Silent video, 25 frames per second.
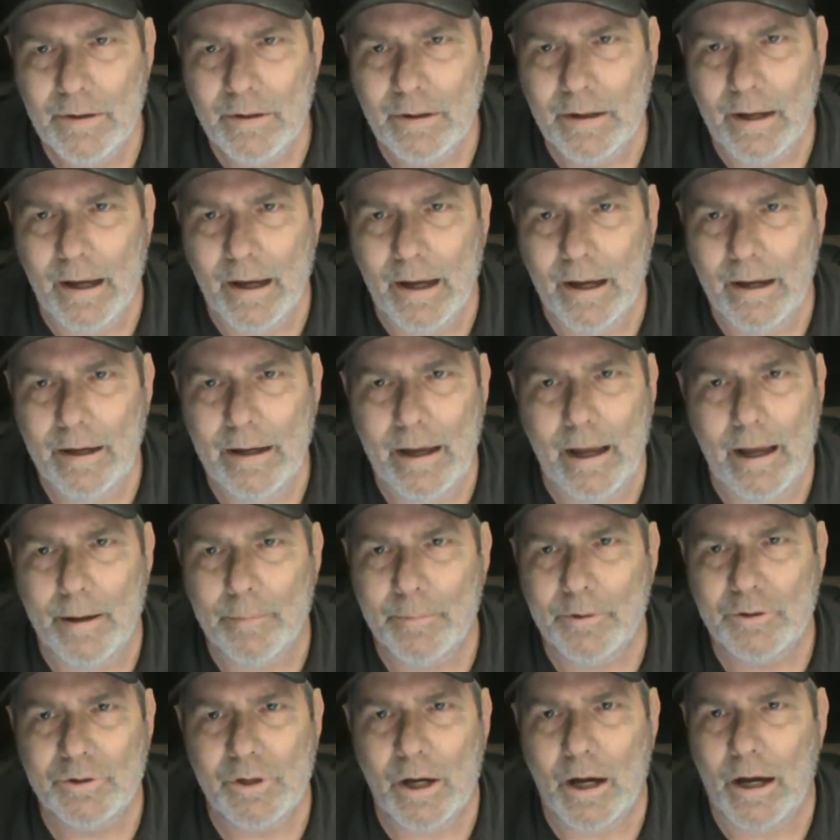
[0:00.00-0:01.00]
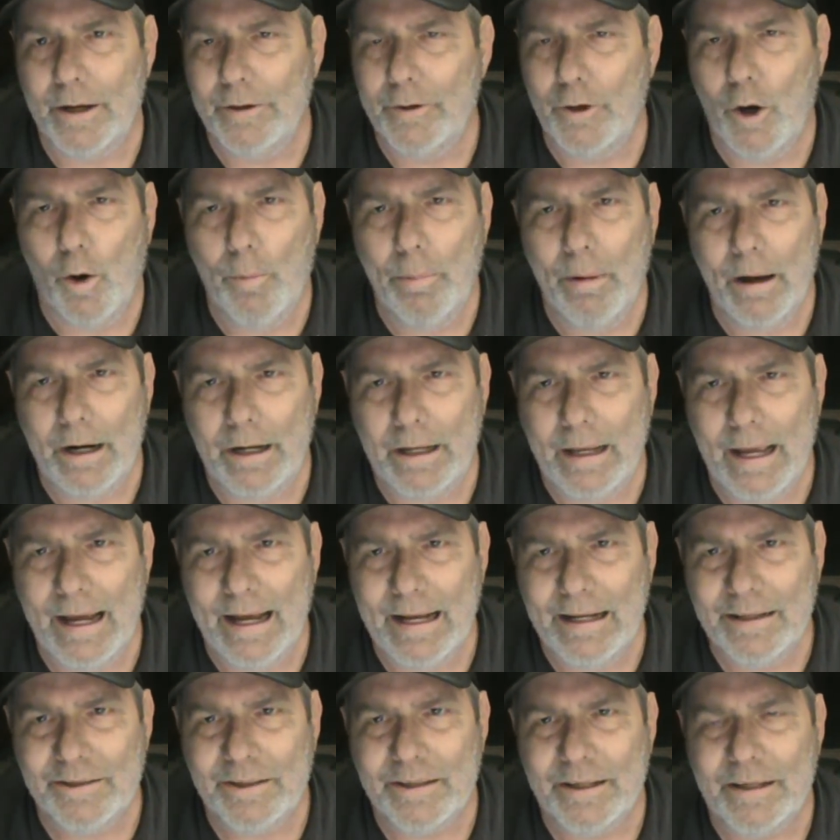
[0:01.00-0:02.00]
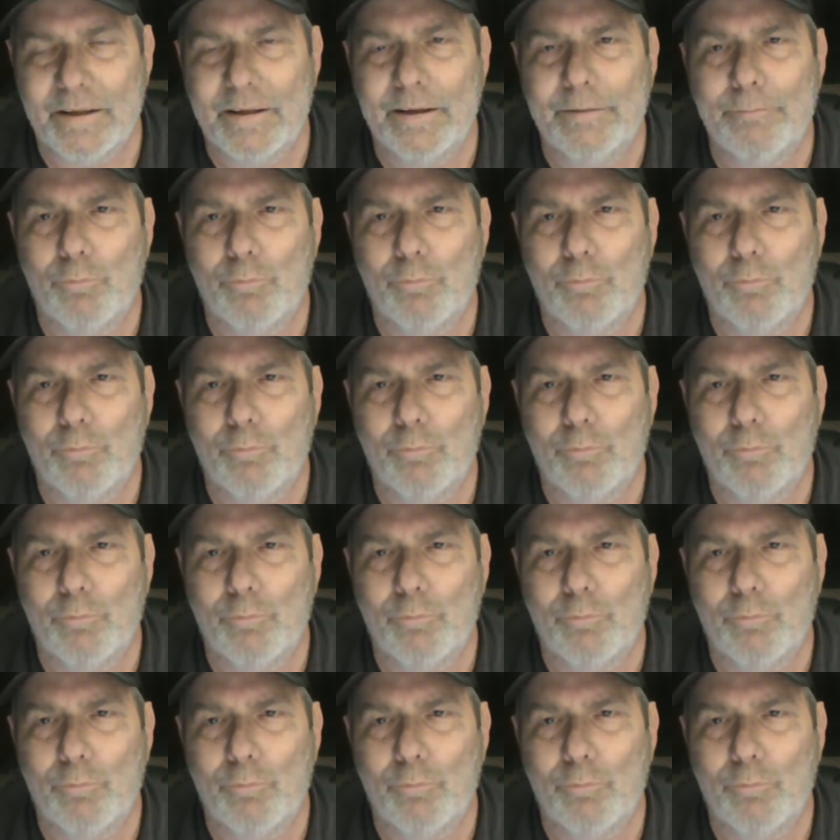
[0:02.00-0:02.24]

Okay, Amazon, nobody has it.